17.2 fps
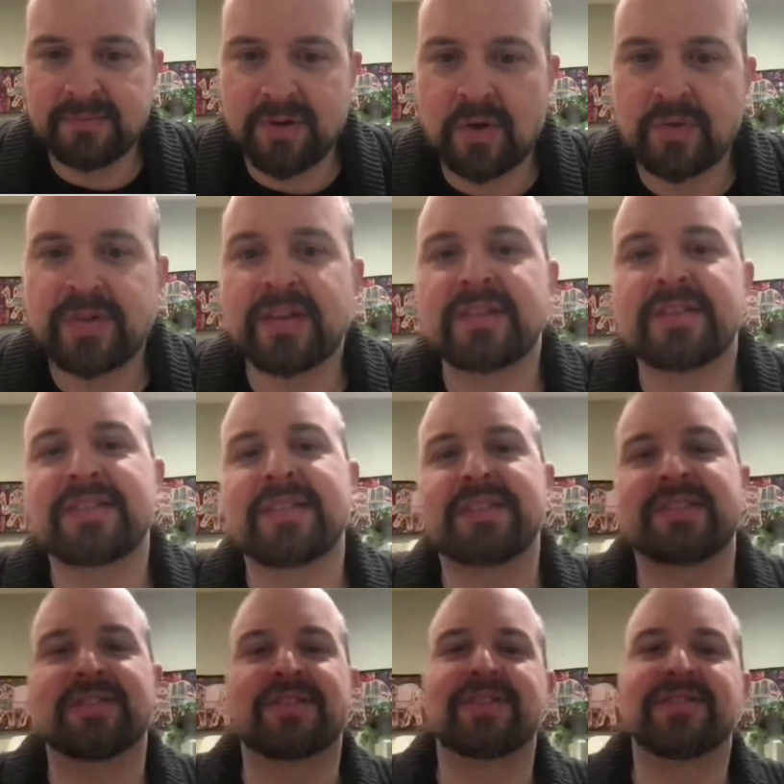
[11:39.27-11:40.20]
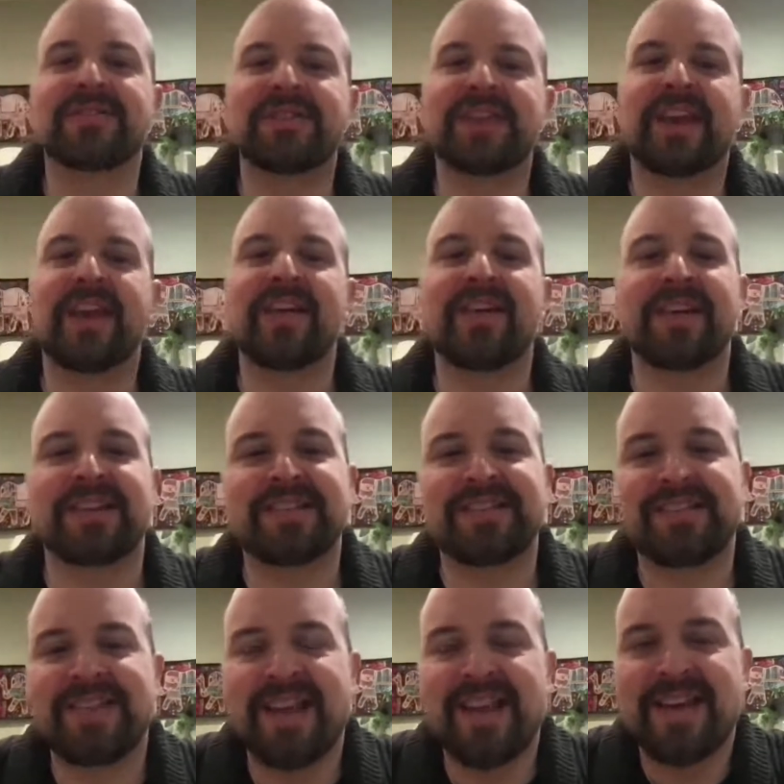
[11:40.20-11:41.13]
Hotel Cecil. Garrett,
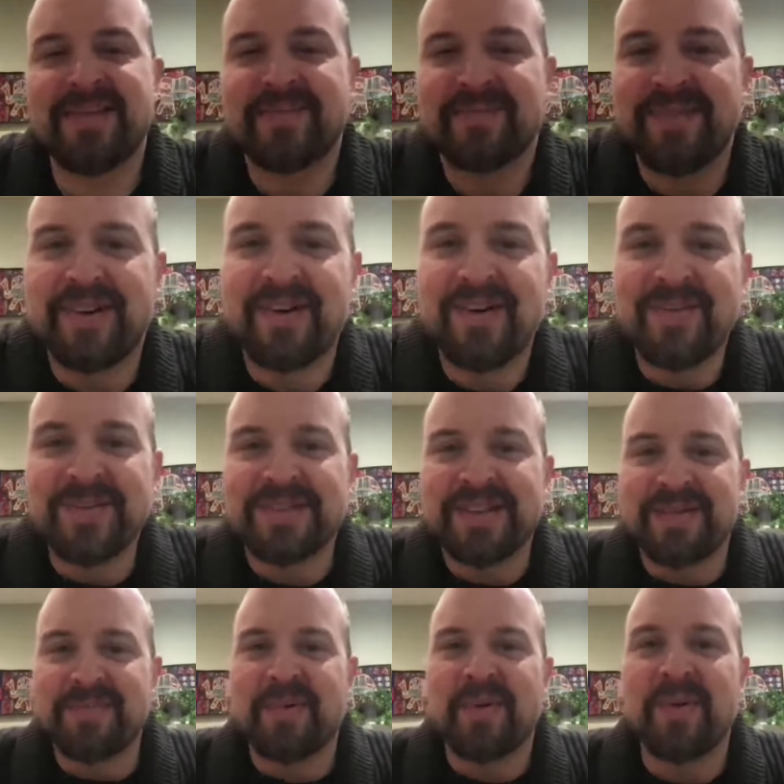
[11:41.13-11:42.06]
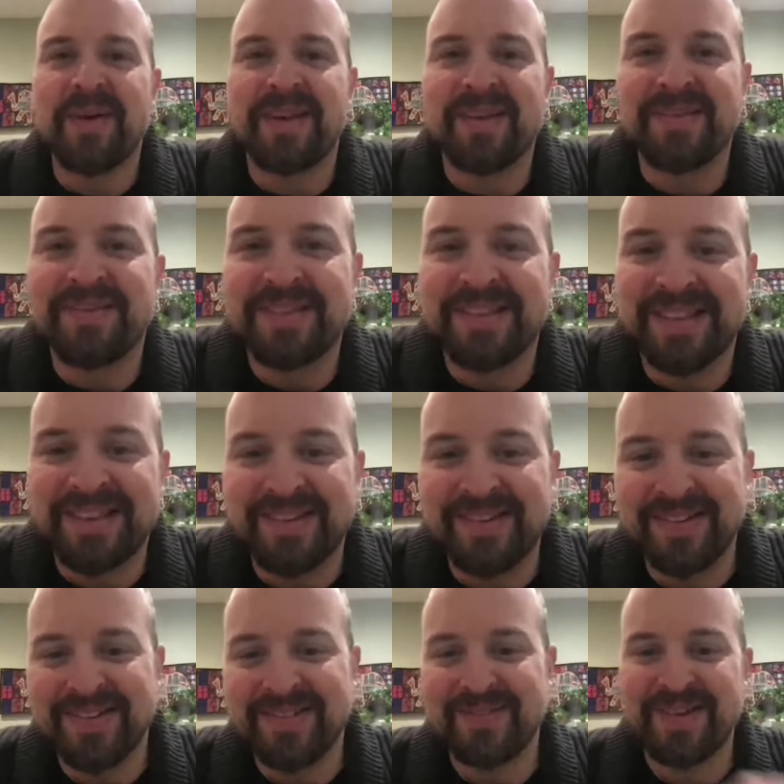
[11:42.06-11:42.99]
damn, always on point with
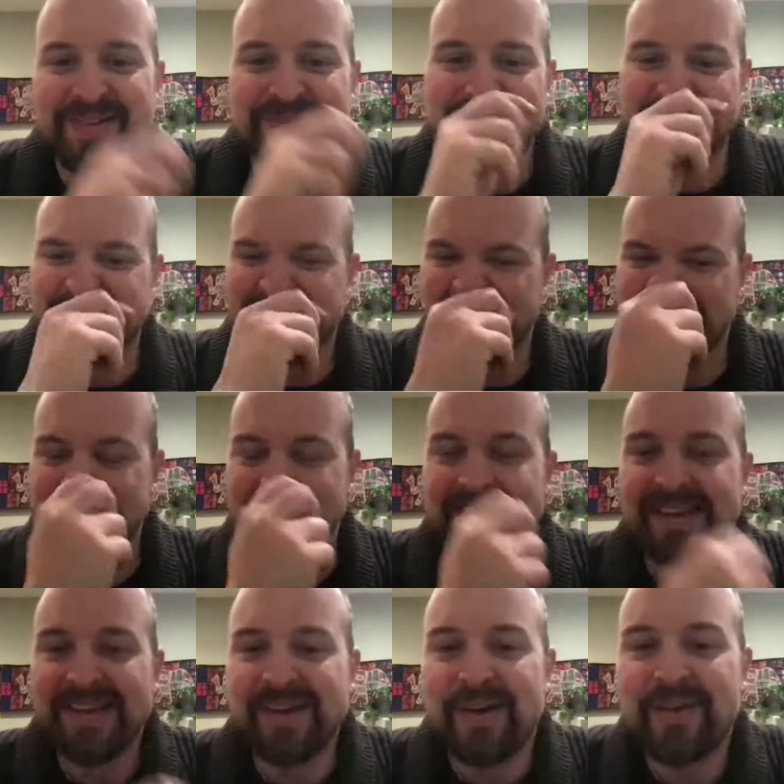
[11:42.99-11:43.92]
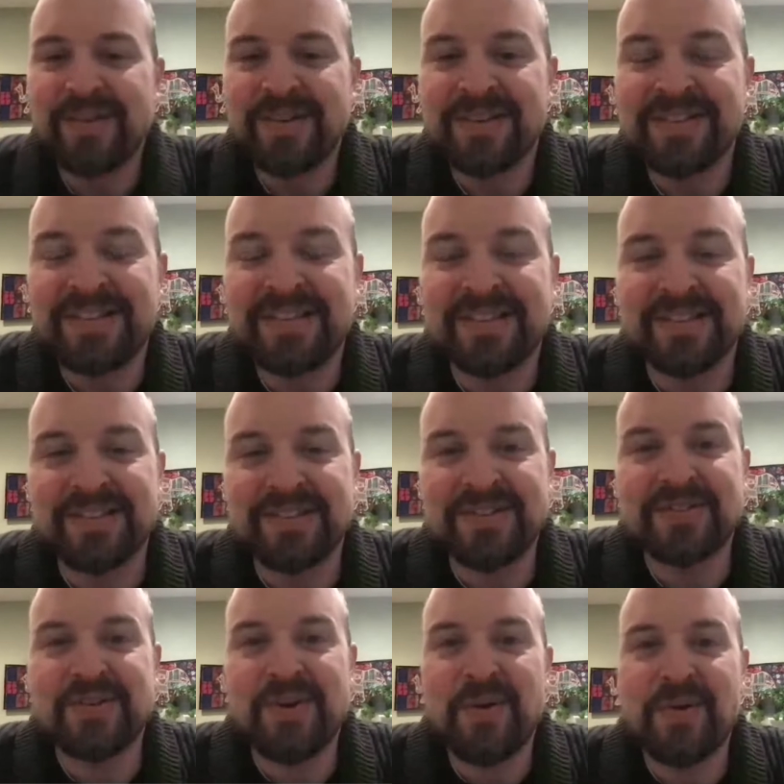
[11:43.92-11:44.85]
the references. Hotel Cecil, it's
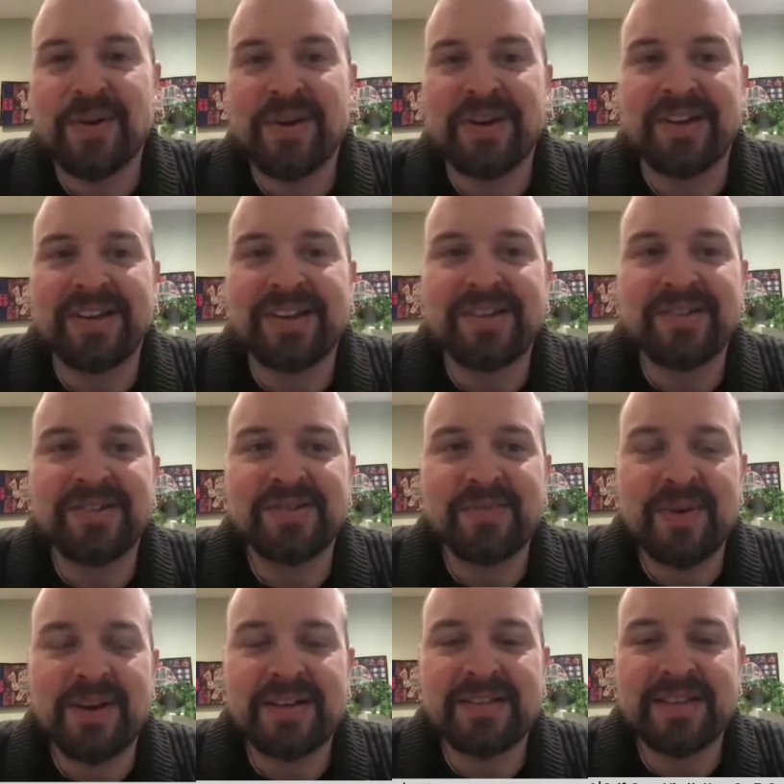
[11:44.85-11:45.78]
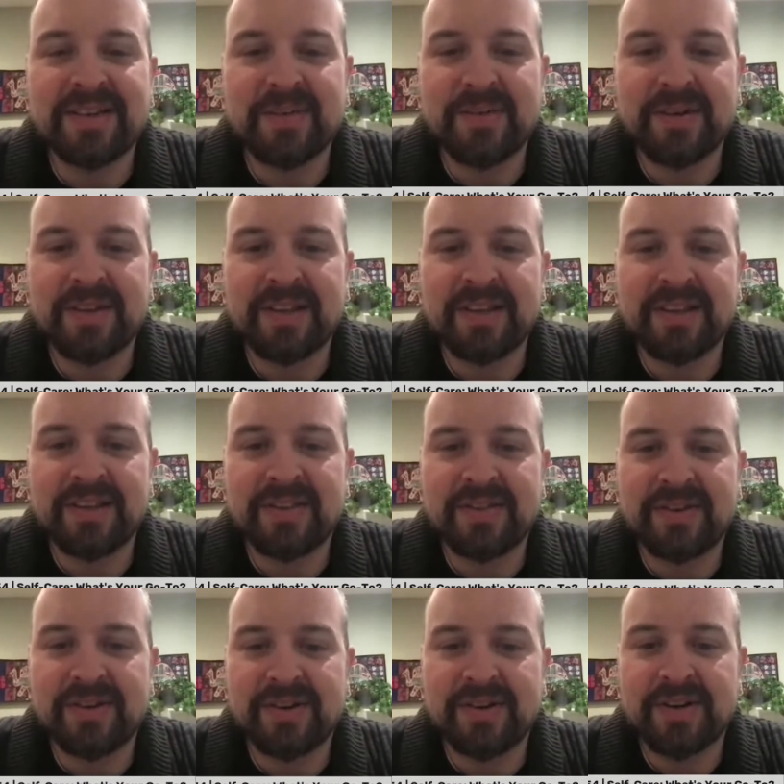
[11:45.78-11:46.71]
so good. You should watch that. We're in like the
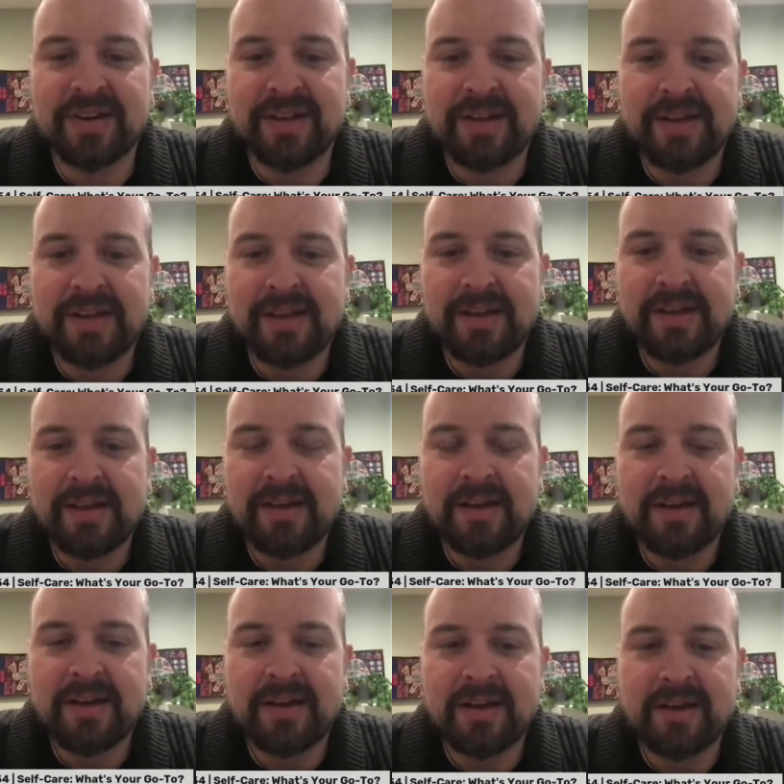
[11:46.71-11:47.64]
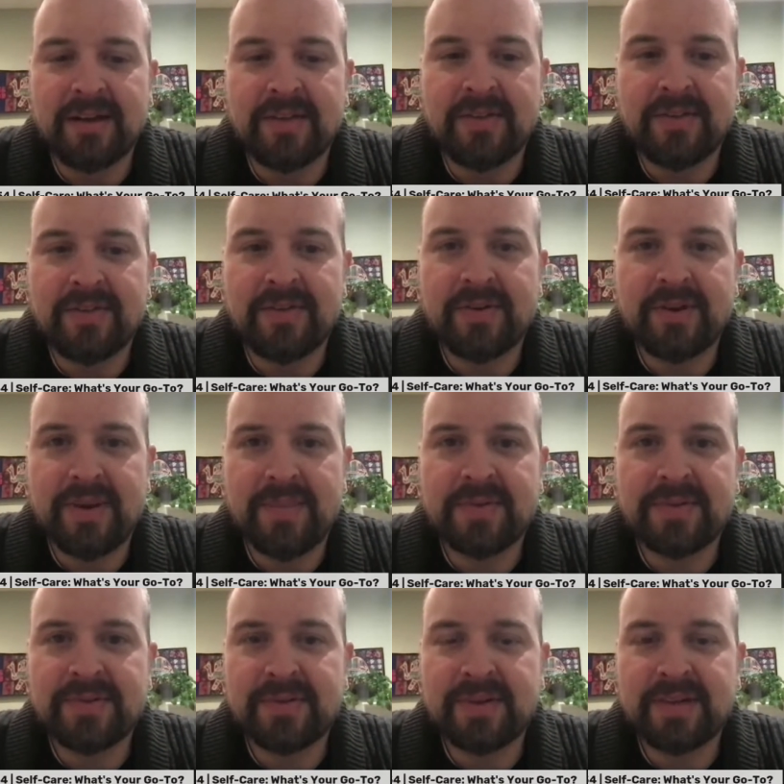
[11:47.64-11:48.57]
third
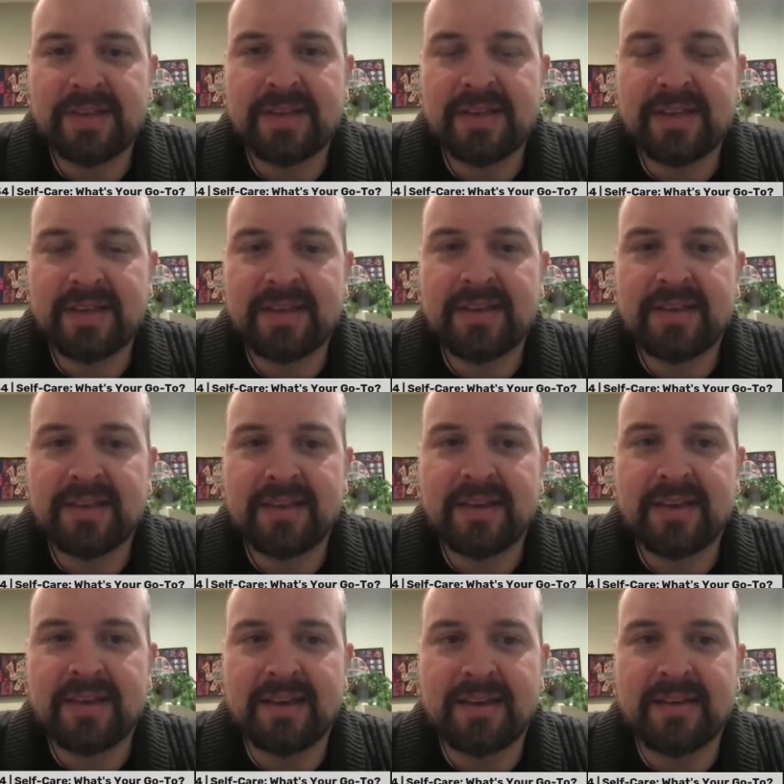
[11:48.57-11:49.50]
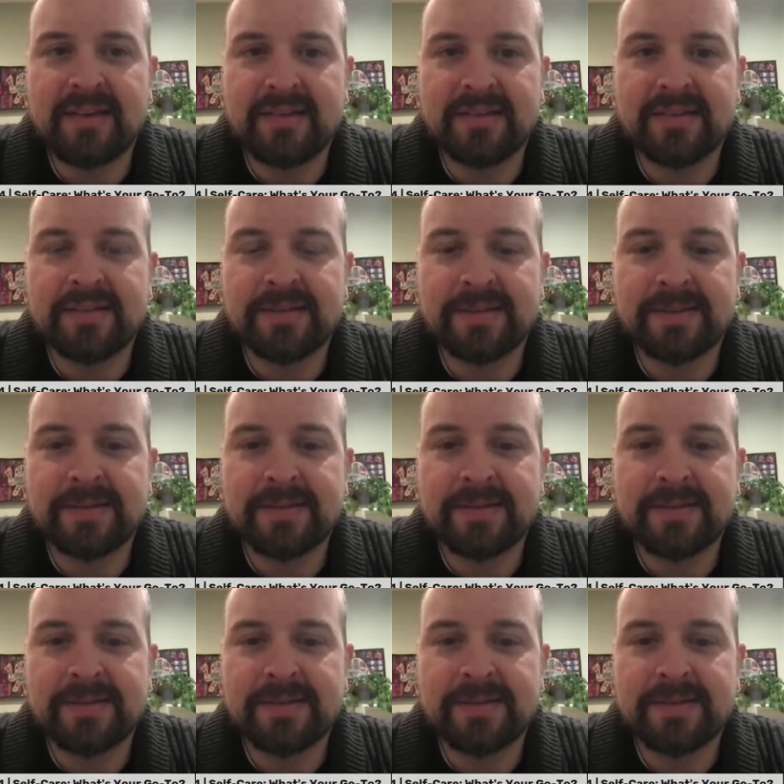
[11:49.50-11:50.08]
episode, I think, and